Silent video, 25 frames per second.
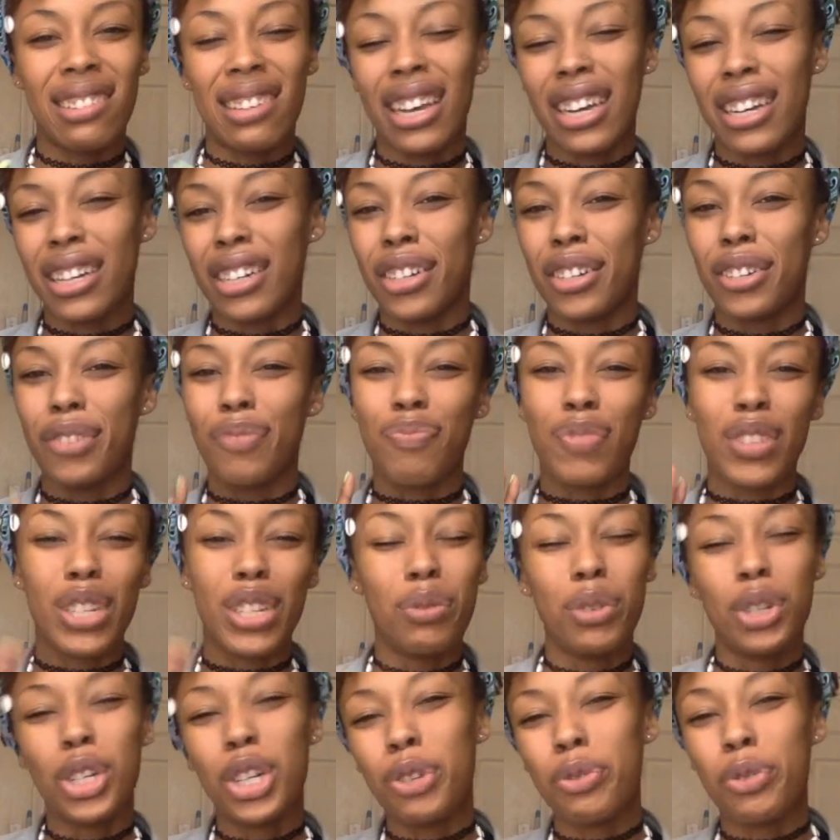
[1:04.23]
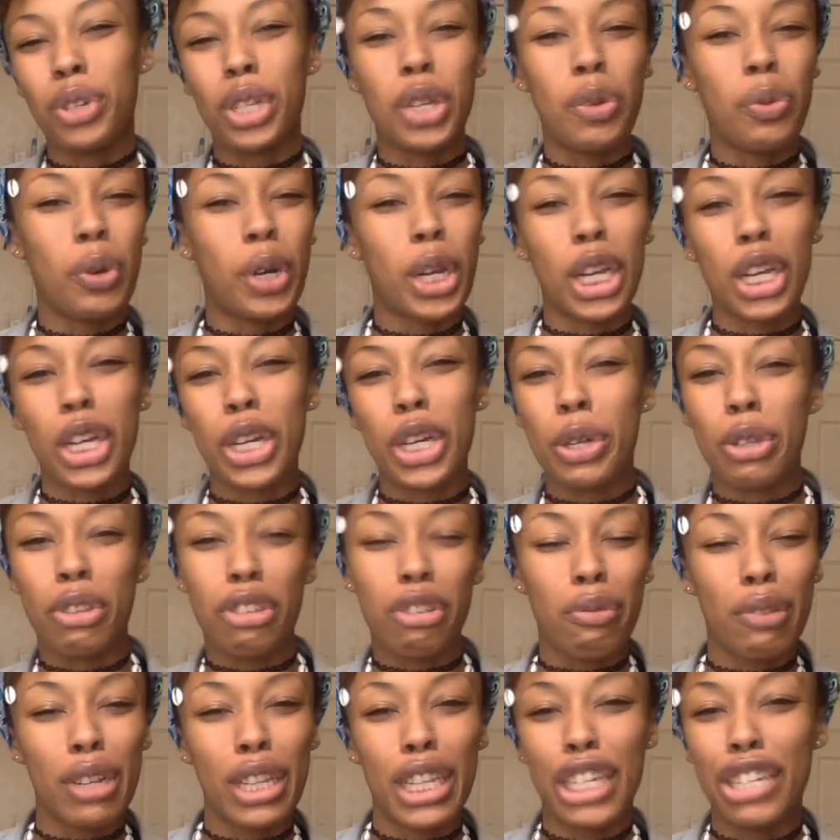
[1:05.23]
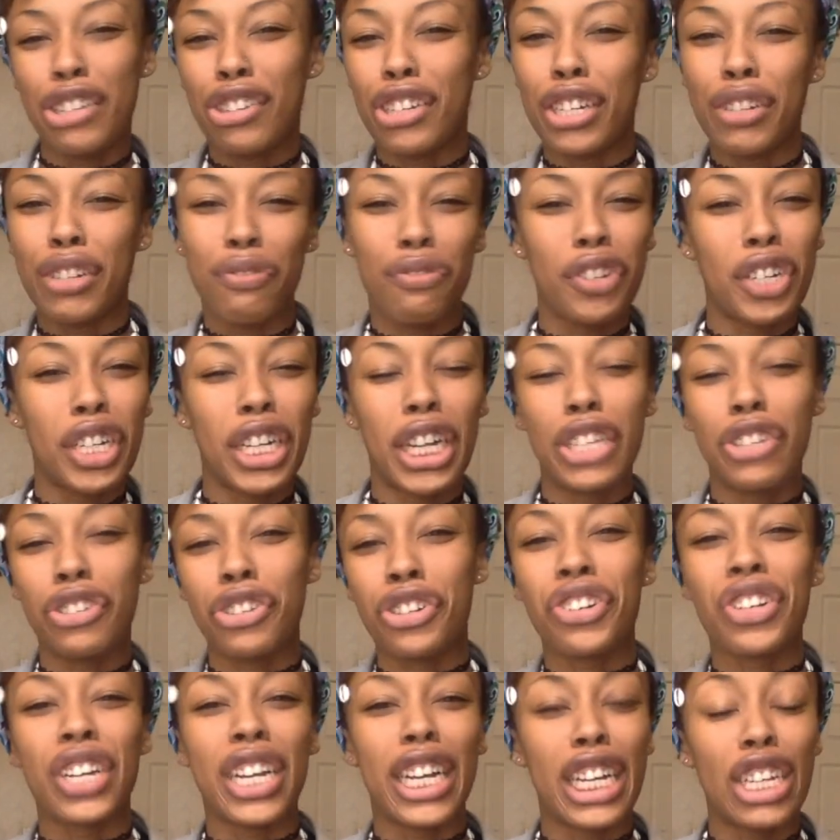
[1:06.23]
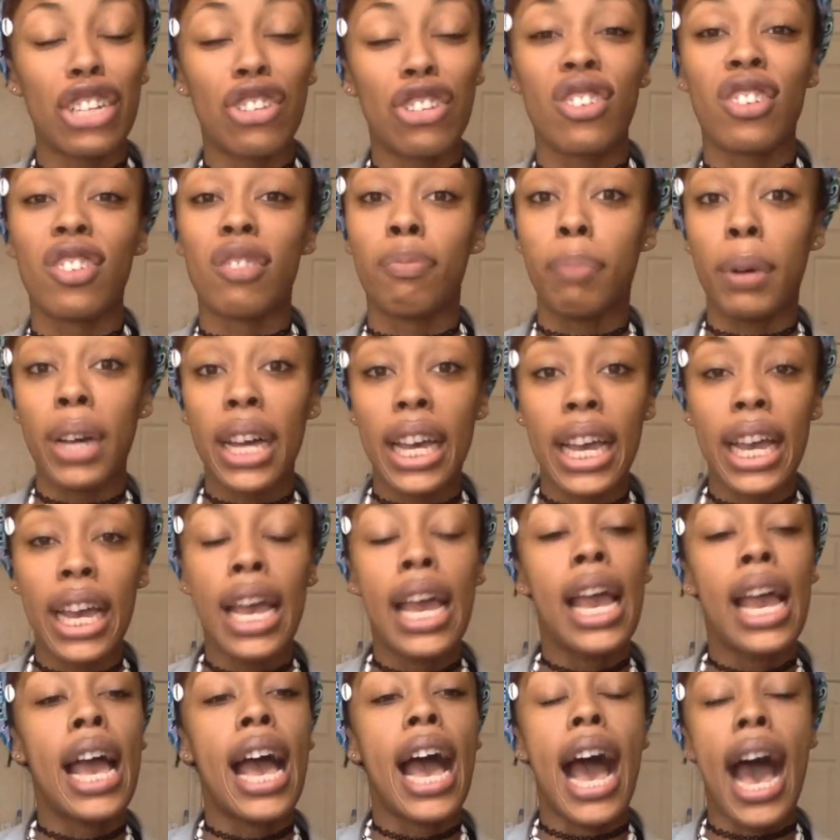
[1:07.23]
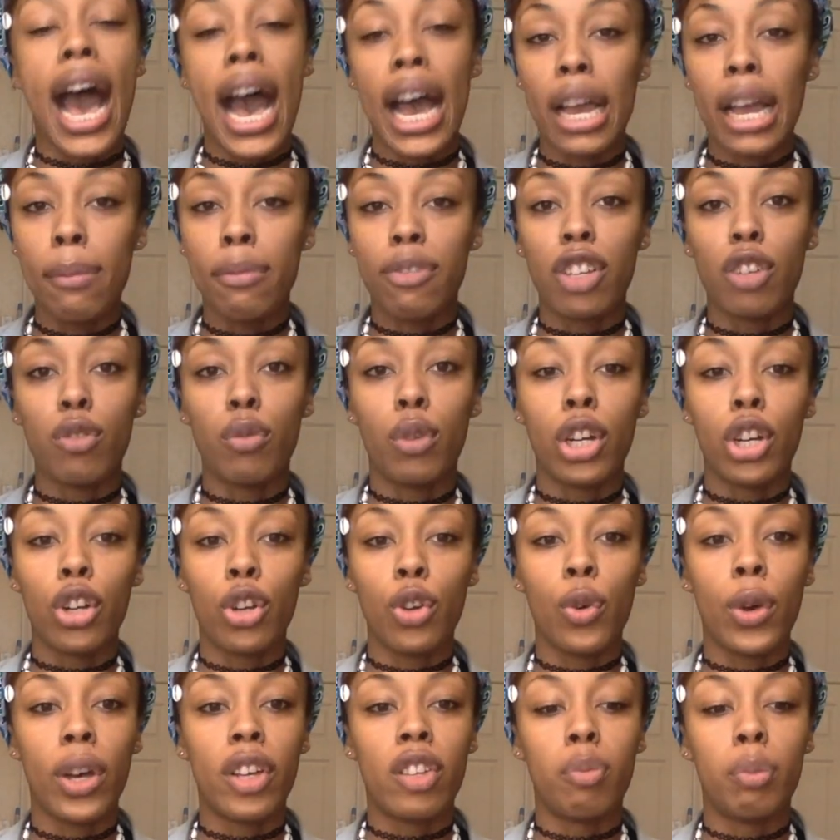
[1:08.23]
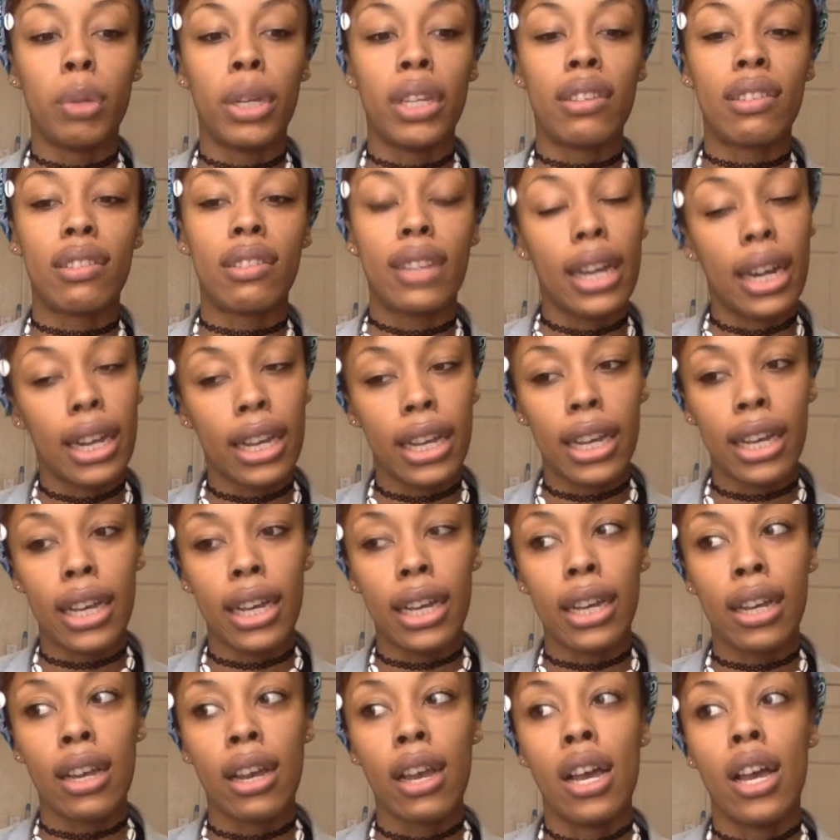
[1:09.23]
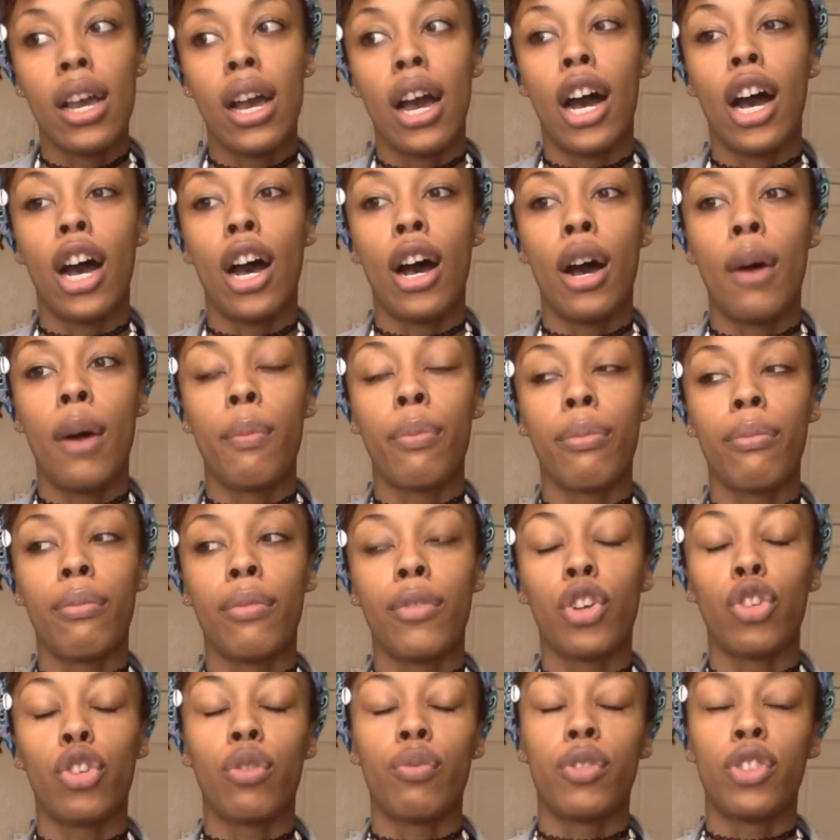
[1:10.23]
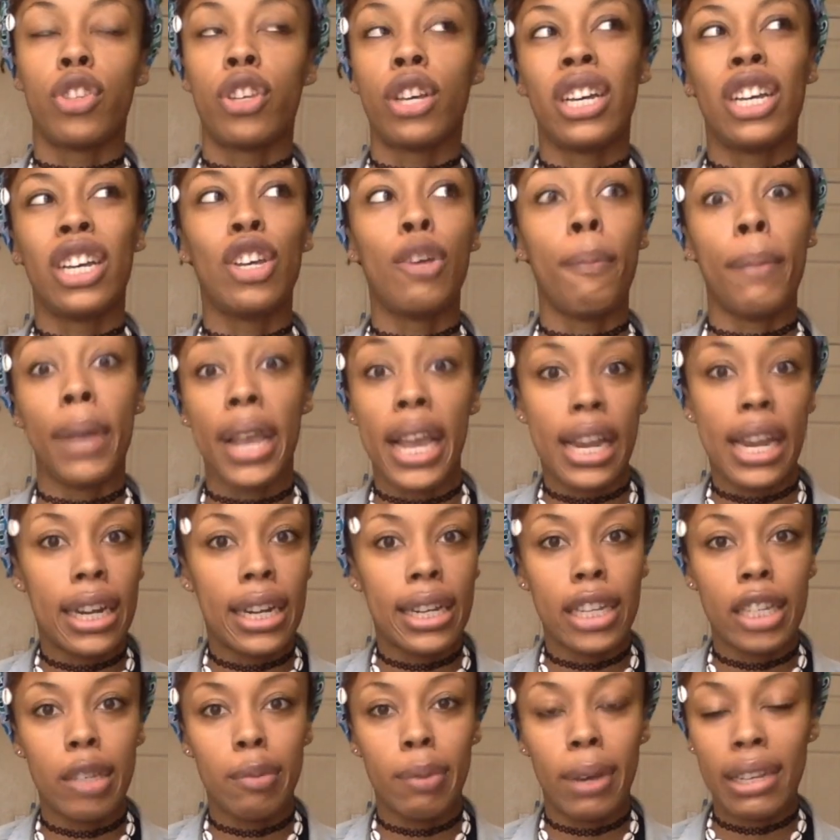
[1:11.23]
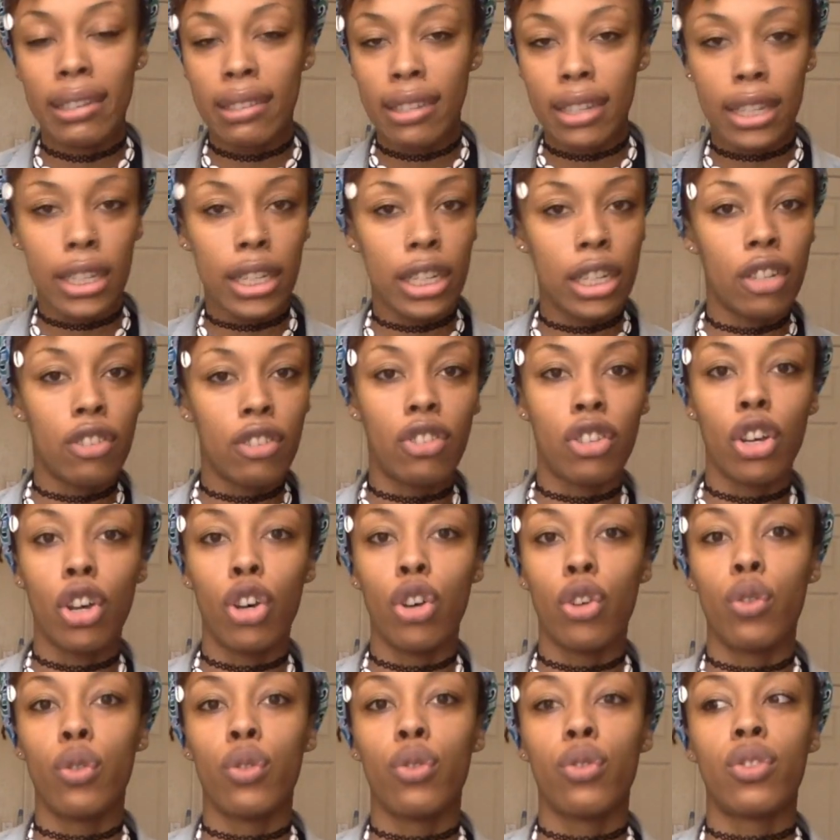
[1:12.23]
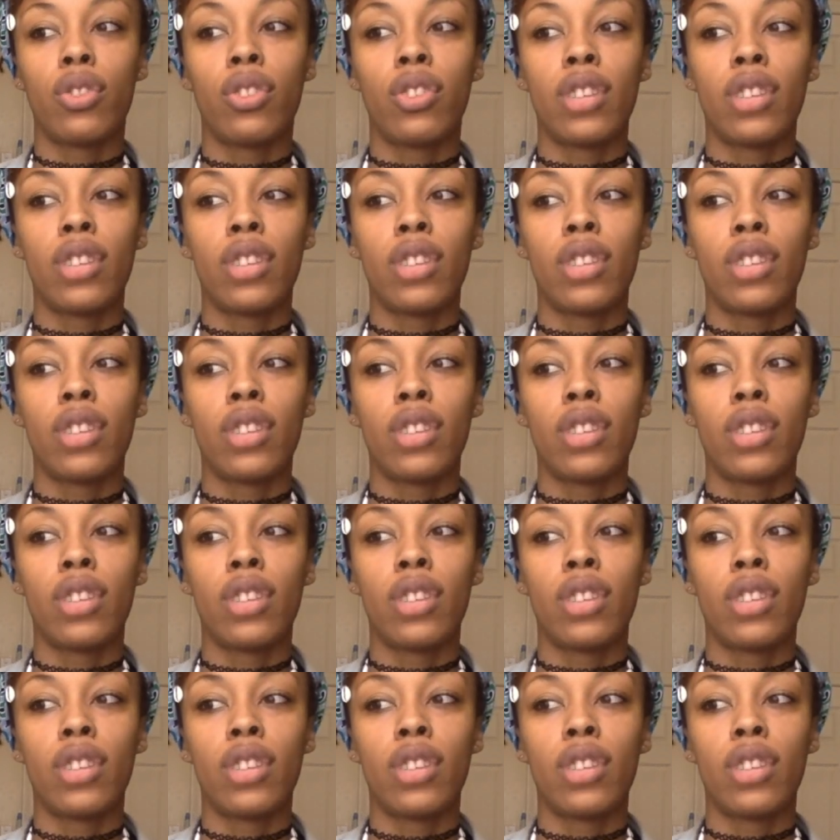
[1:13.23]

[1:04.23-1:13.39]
like we don't really want to go to religion for certain answers. But I am someone who has been studying the humanities, basically, so